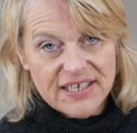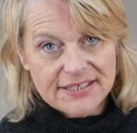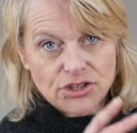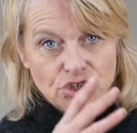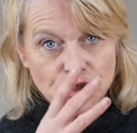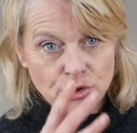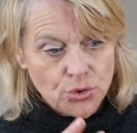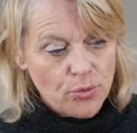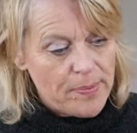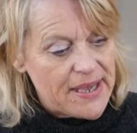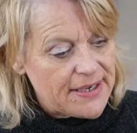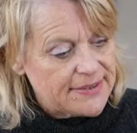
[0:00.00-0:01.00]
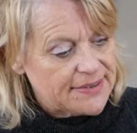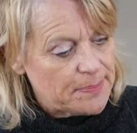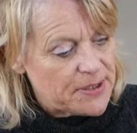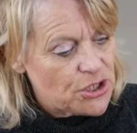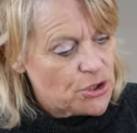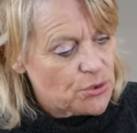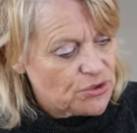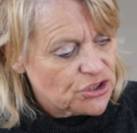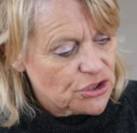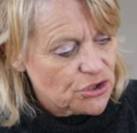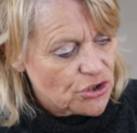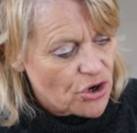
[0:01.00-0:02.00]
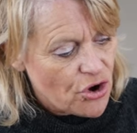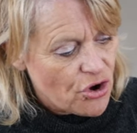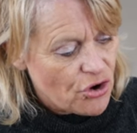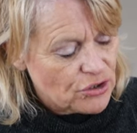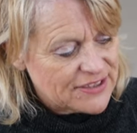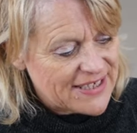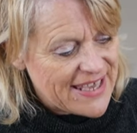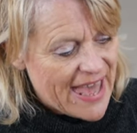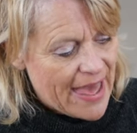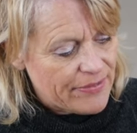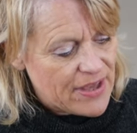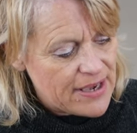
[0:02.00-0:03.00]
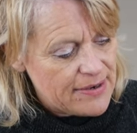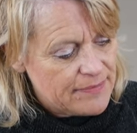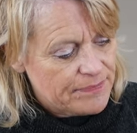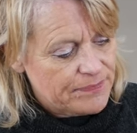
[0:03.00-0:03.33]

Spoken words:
is too big to be used together,